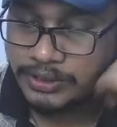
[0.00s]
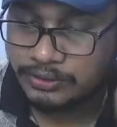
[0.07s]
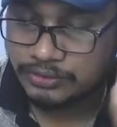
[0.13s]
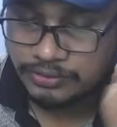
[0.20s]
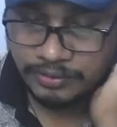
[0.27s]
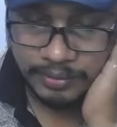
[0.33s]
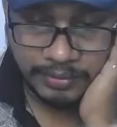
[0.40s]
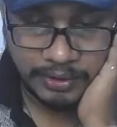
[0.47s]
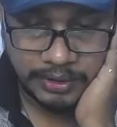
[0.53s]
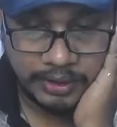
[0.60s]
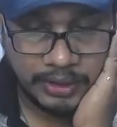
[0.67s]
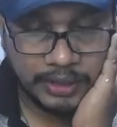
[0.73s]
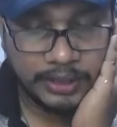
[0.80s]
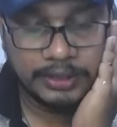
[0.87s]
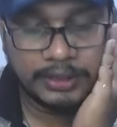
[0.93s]
newspaper.
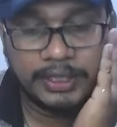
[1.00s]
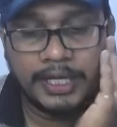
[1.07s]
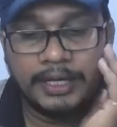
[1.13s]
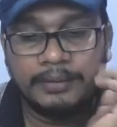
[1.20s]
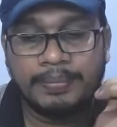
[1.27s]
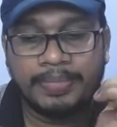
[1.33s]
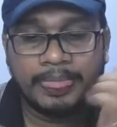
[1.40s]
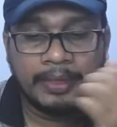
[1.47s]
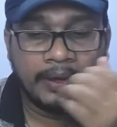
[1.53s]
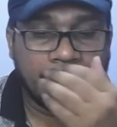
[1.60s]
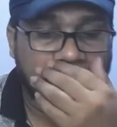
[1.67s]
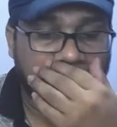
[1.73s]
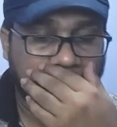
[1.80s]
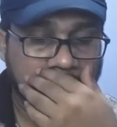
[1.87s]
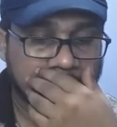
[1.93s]
Then
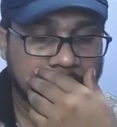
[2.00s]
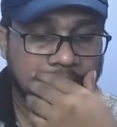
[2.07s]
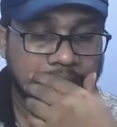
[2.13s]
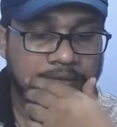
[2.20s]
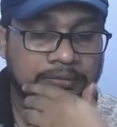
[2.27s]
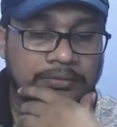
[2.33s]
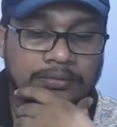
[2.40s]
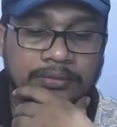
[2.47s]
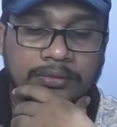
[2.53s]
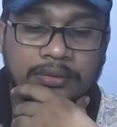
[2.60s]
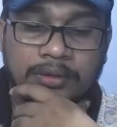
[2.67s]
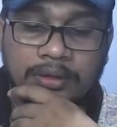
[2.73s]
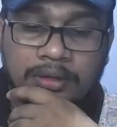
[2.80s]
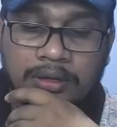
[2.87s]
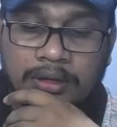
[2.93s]
another
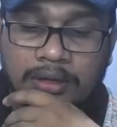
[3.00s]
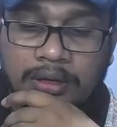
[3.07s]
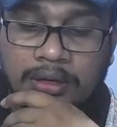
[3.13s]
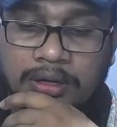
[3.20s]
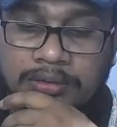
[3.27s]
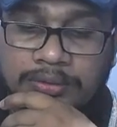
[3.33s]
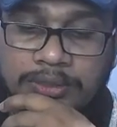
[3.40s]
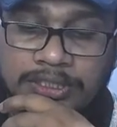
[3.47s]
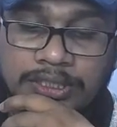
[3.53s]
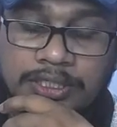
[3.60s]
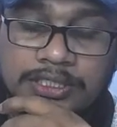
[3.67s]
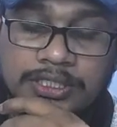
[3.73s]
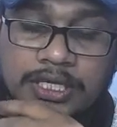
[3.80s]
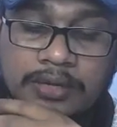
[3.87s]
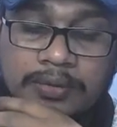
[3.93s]
question
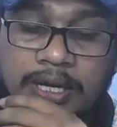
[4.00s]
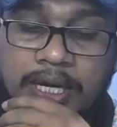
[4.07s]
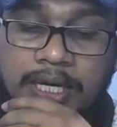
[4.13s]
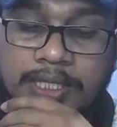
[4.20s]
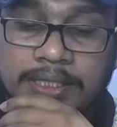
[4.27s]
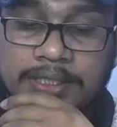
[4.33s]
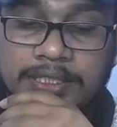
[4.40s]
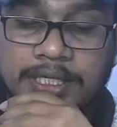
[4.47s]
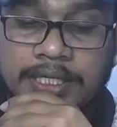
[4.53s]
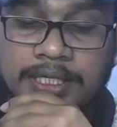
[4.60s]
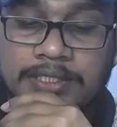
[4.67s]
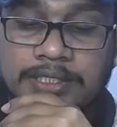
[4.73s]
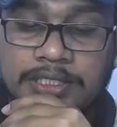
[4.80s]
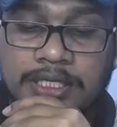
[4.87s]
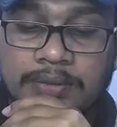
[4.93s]
is given, another
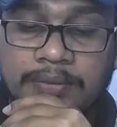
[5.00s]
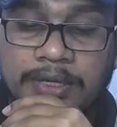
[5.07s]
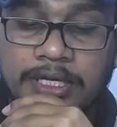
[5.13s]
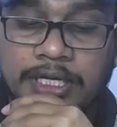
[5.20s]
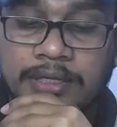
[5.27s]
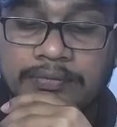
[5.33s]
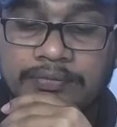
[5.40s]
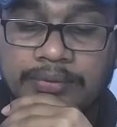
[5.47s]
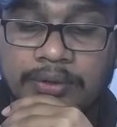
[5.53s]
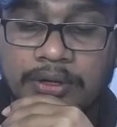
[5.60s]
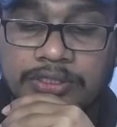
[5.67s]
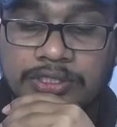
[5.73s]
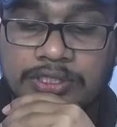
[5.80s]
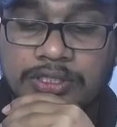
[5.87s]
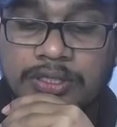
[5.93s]
sentence is given,
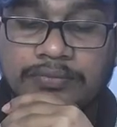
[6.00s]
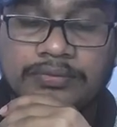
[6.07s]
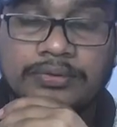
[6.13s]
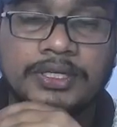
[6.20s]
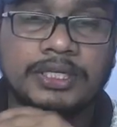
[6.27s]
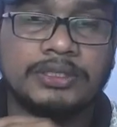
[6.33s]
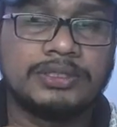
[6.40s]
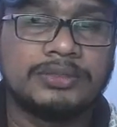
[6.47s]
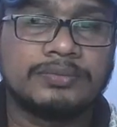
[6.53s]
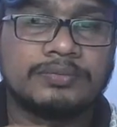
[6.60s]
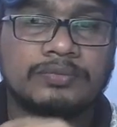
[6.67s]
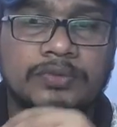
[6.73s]
defrost the fridge.